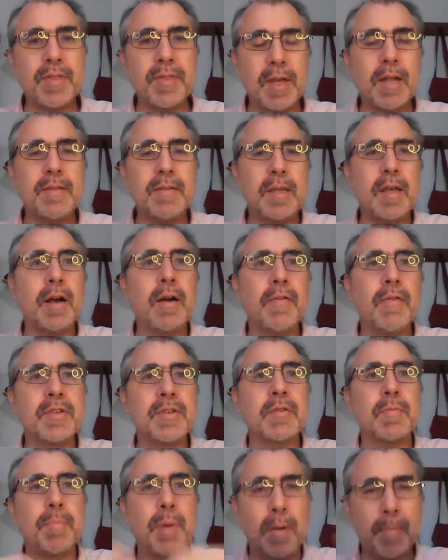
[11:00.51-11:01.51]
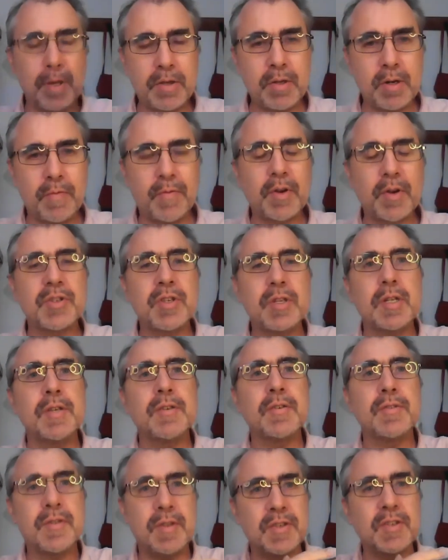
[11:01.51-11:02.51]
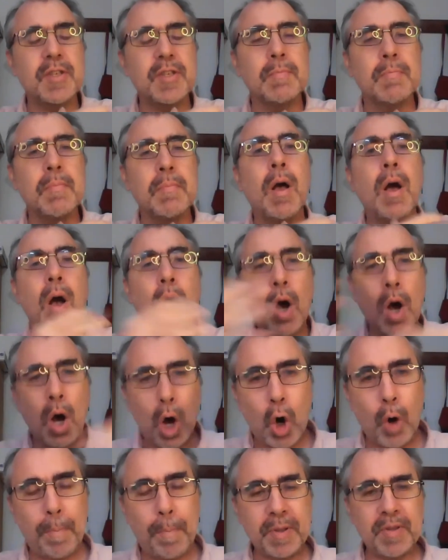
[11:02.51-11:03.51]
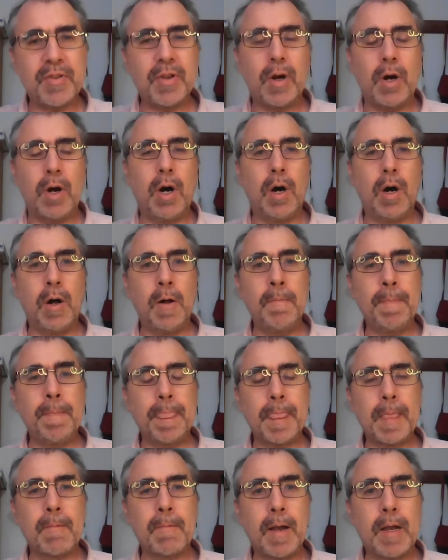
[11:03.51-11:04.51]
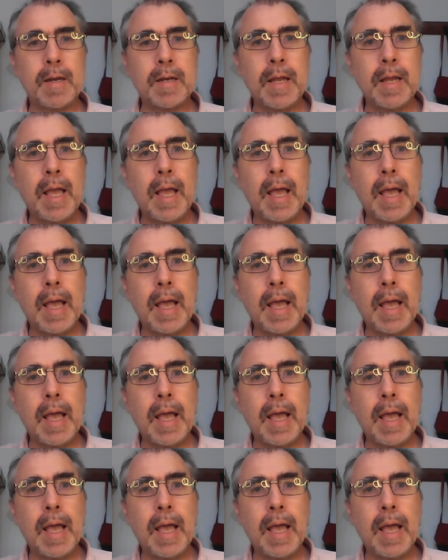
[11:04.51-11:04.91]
The idea of a public university system open to all, right?